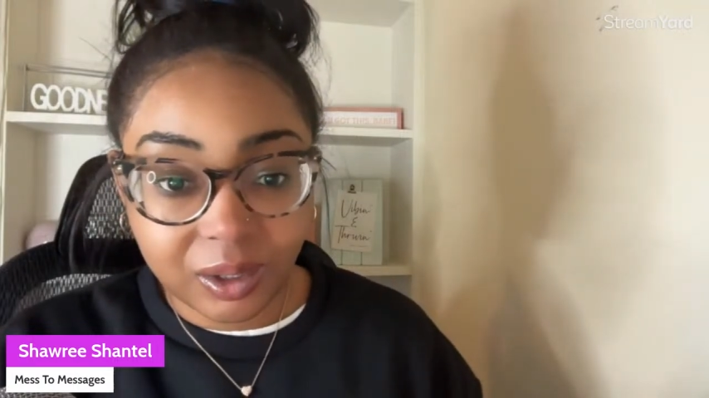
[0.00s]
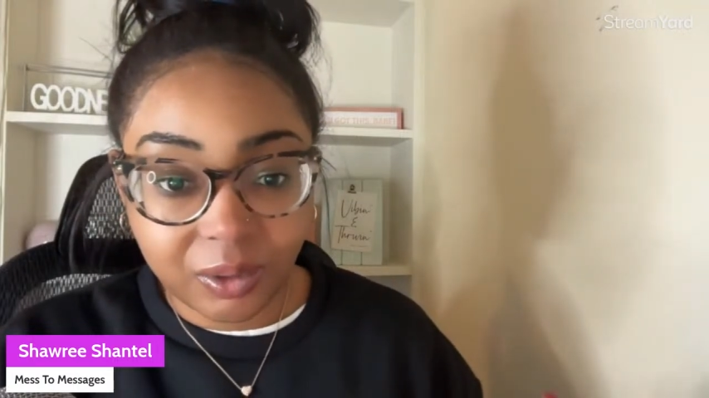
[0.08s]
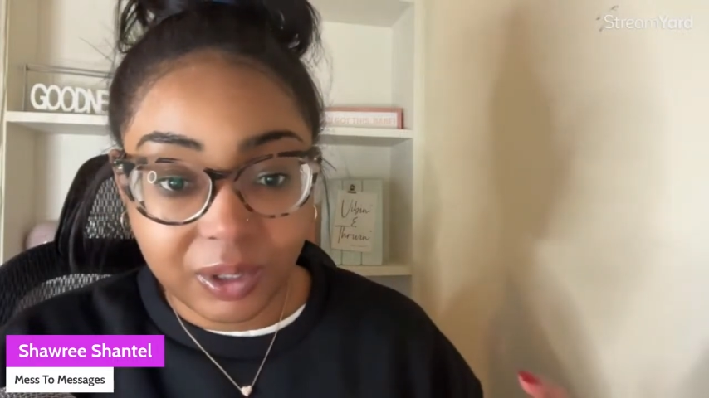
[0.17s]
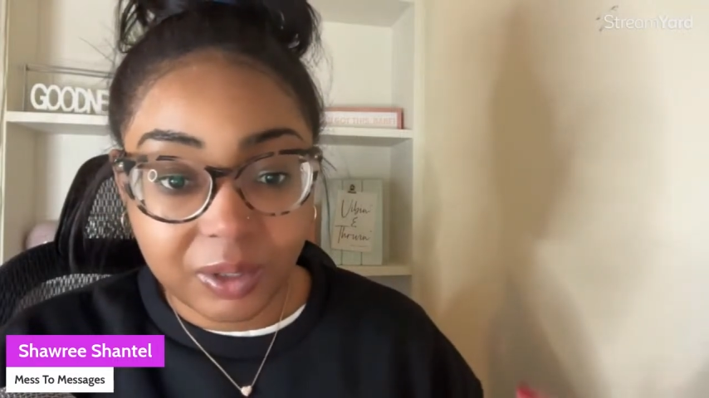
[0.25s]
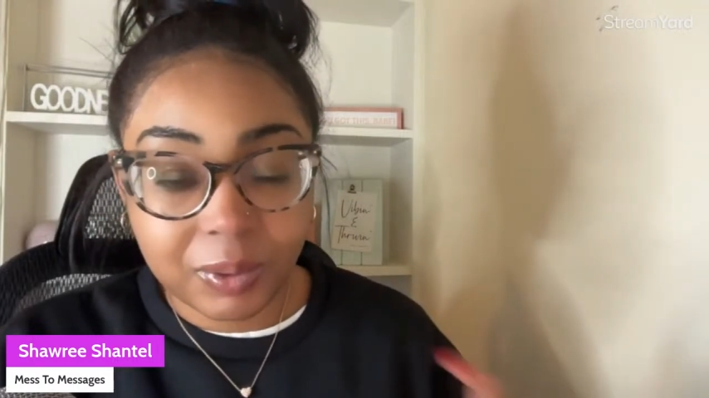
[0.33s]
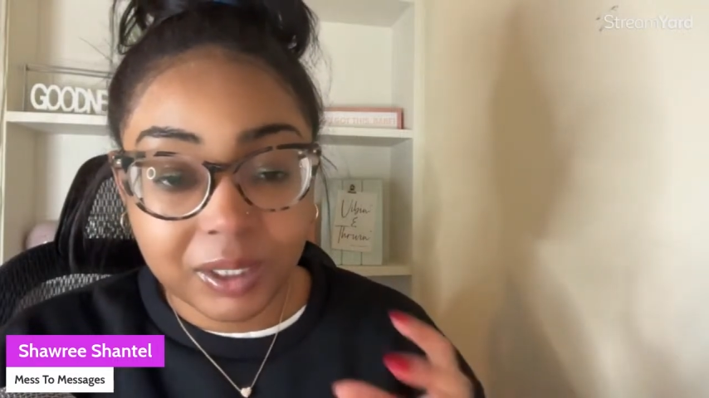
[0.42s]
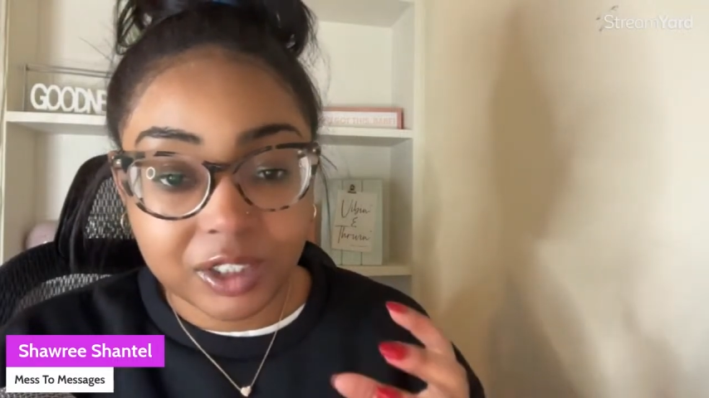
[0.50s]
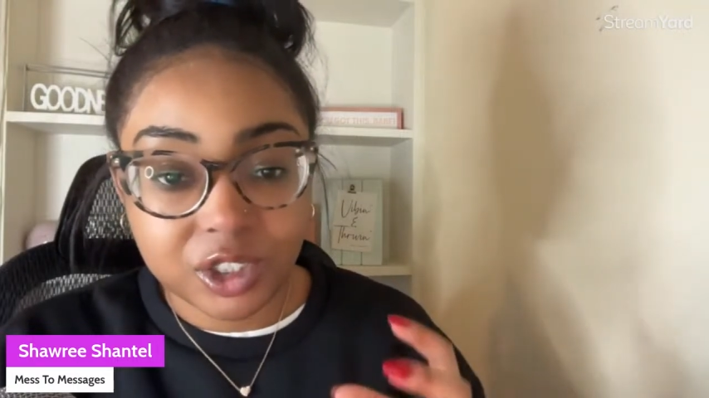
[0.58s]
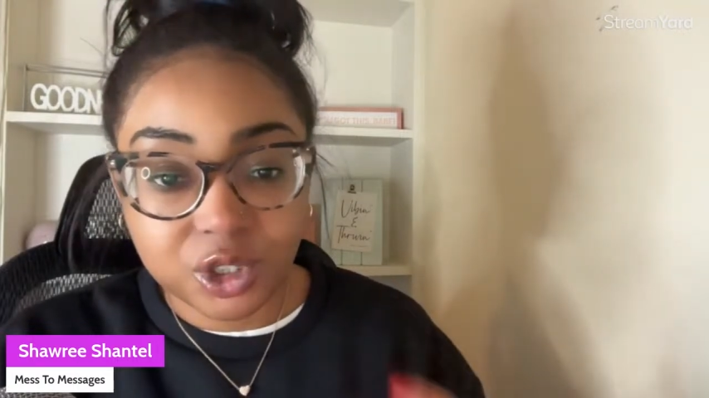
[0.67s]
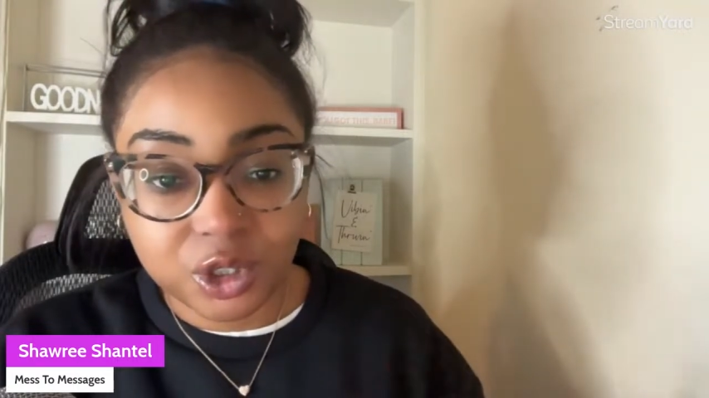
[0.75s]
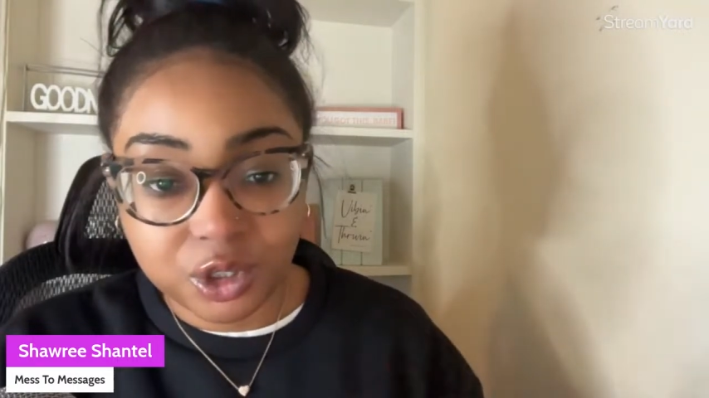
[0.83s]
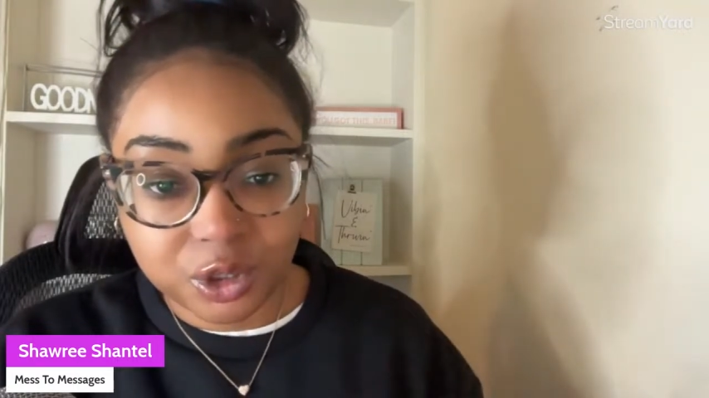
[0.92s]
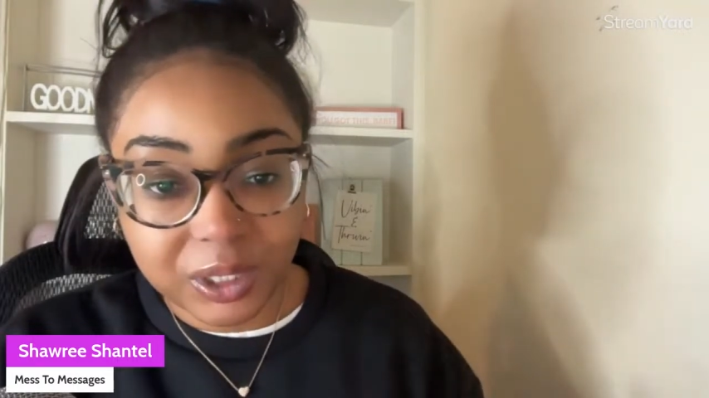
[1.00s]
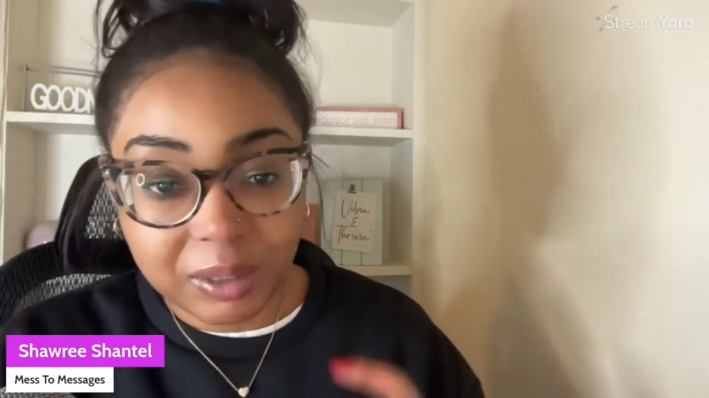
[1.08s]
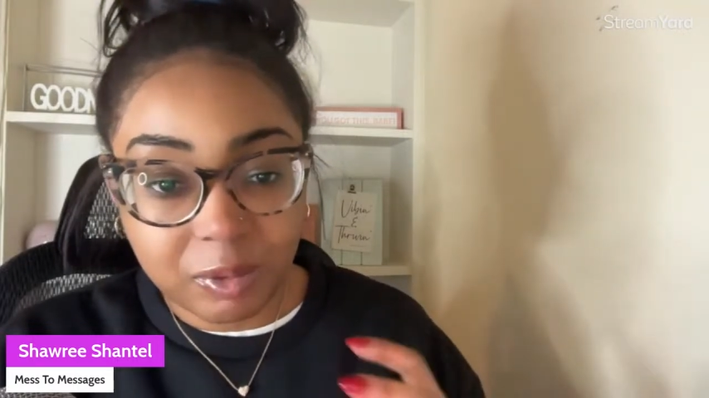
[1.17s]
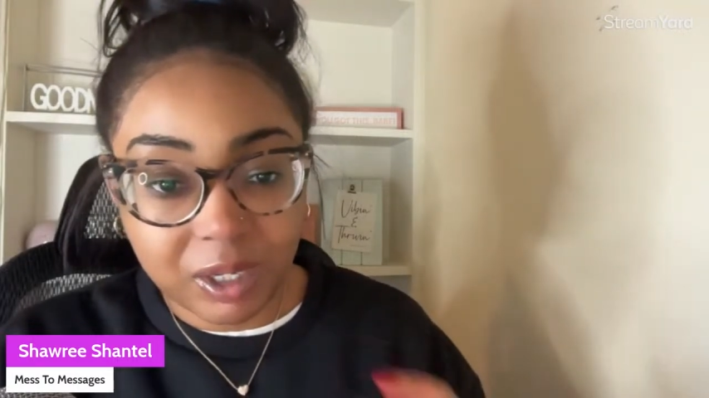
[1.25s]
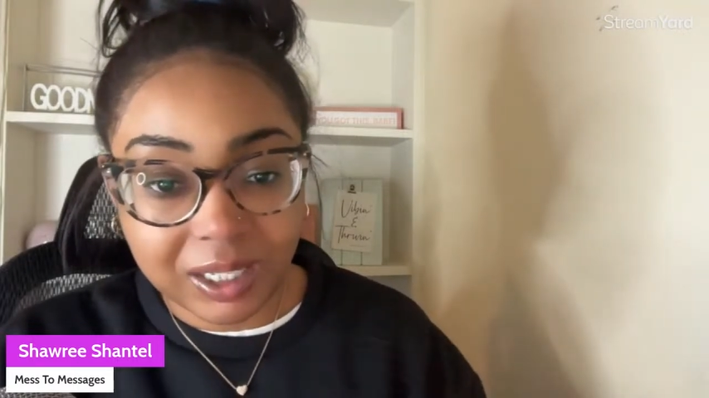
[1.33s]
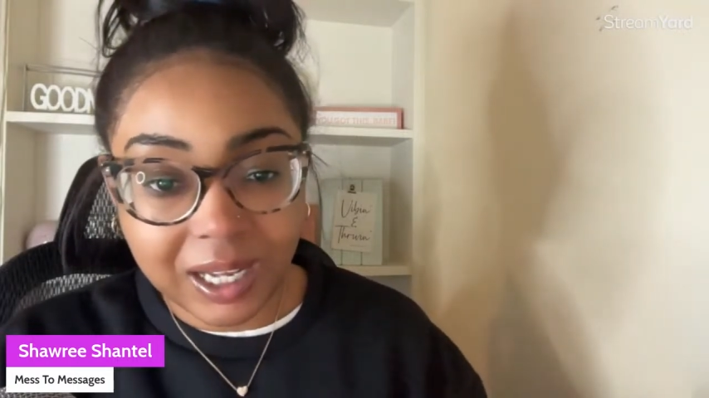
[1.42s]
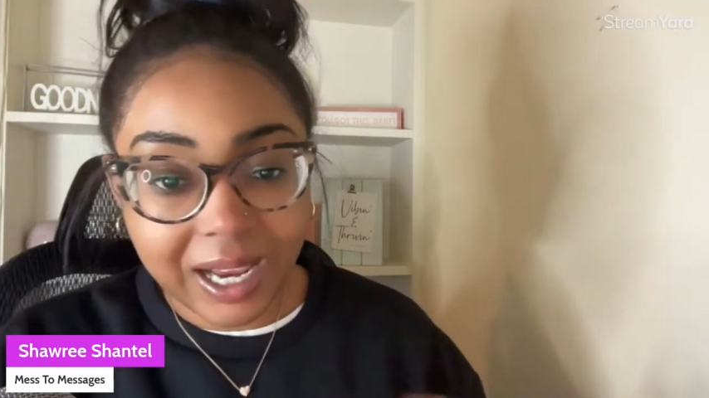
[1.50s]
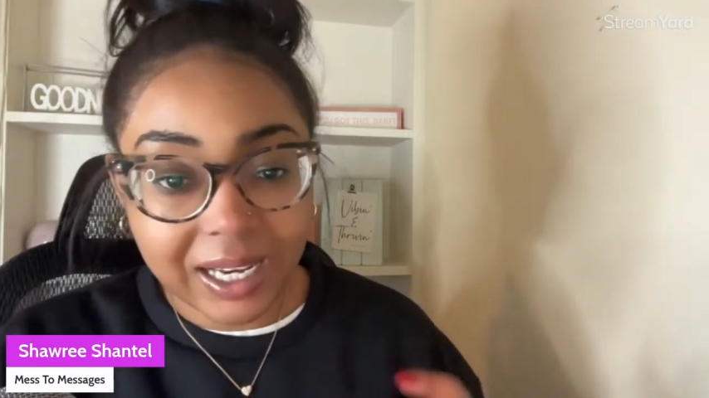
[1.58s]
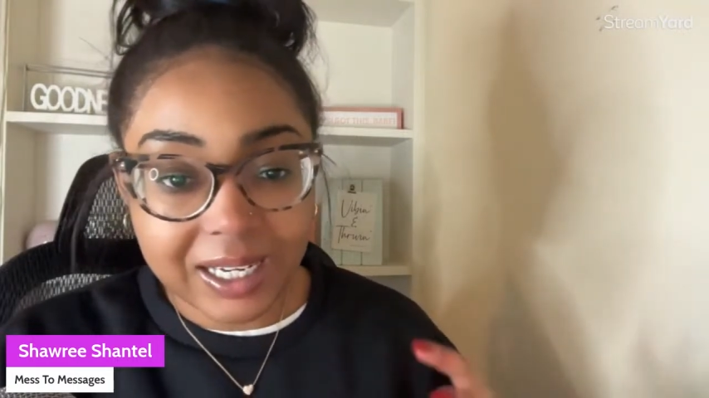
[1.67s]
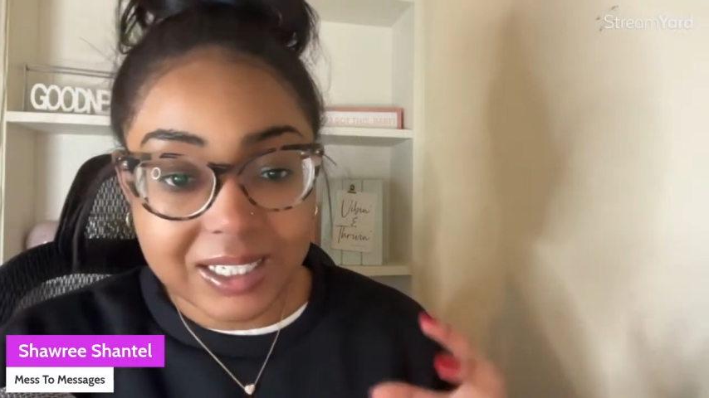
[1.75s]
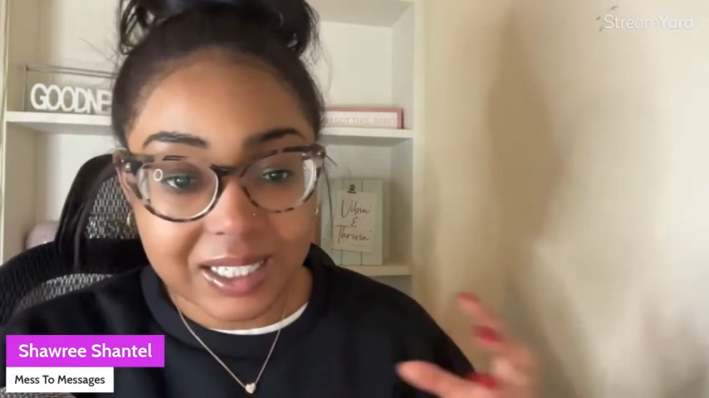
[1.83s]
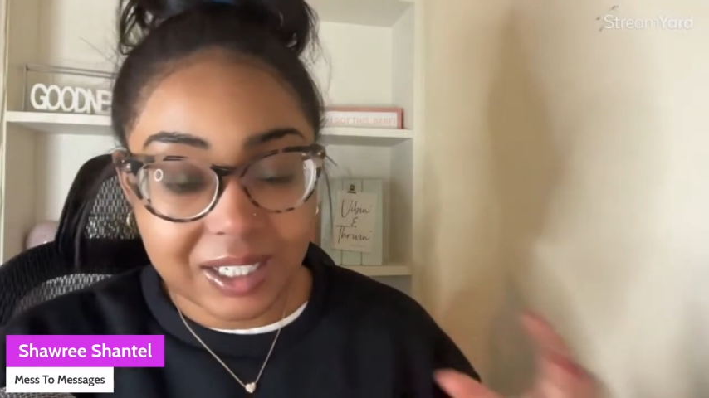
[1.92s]
with my dream
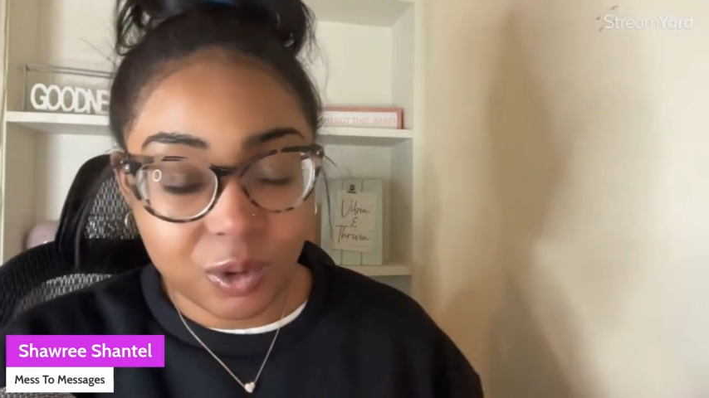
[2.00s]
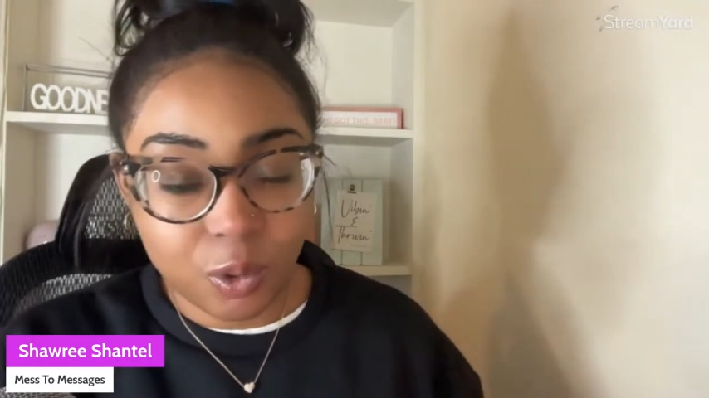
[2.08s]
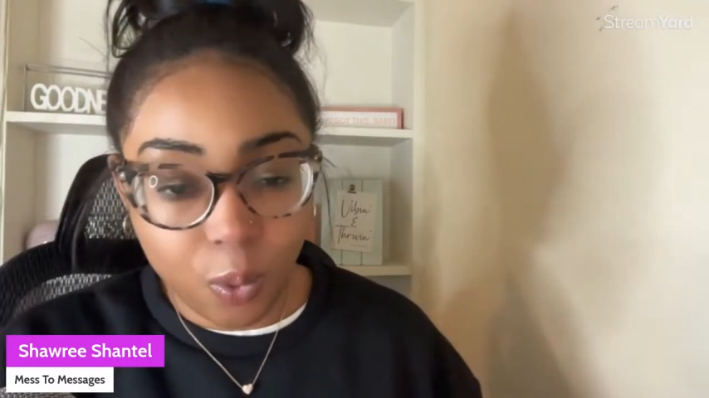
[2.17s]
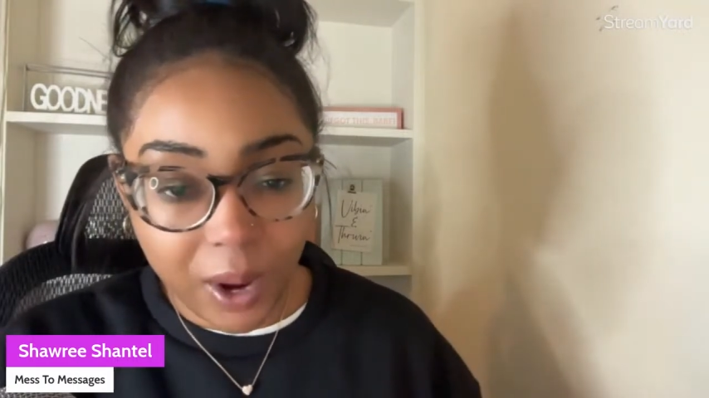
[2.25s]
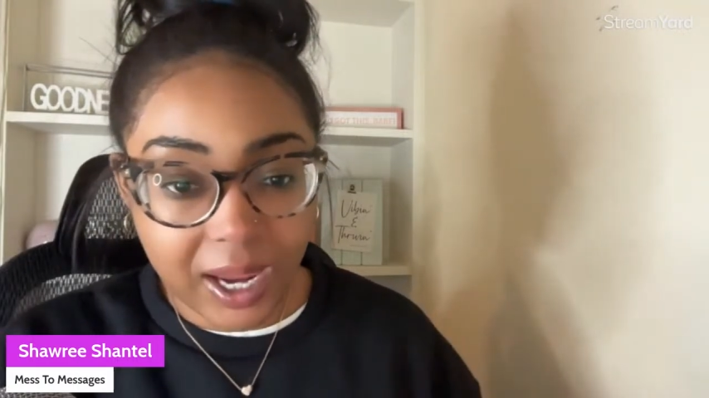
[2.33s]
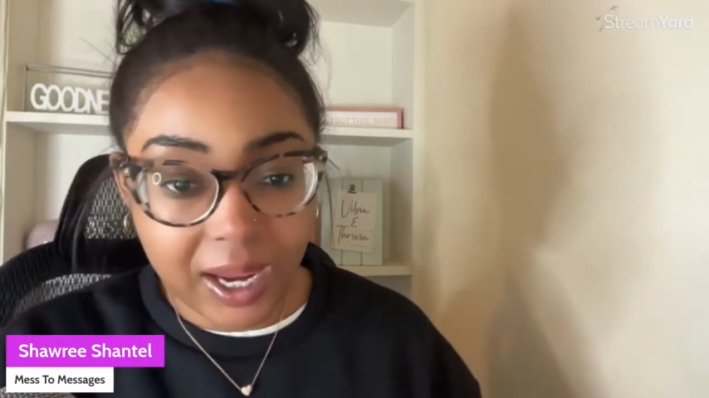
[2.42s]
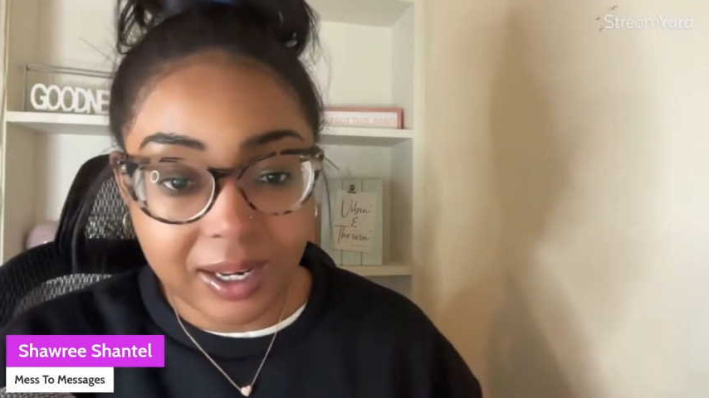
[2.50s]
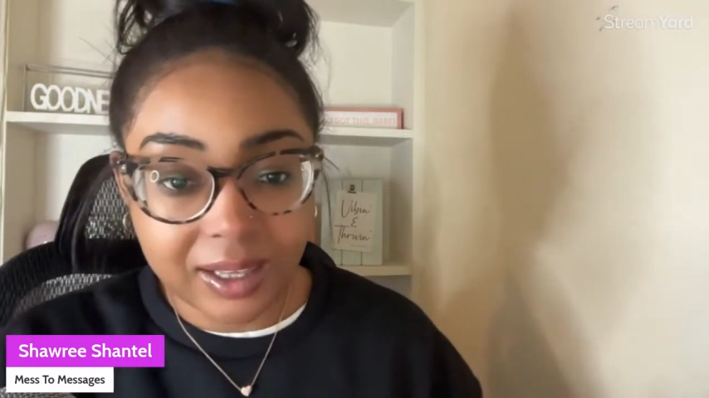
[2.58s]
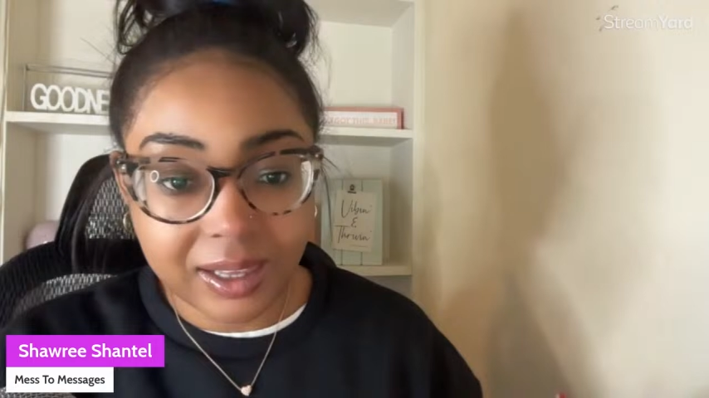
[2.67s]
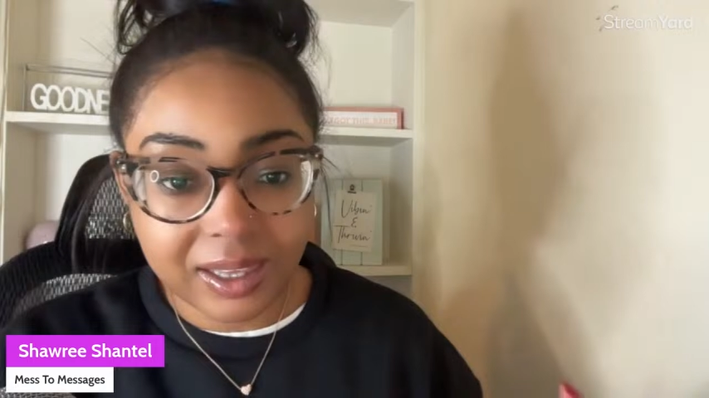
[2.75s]
clients in a way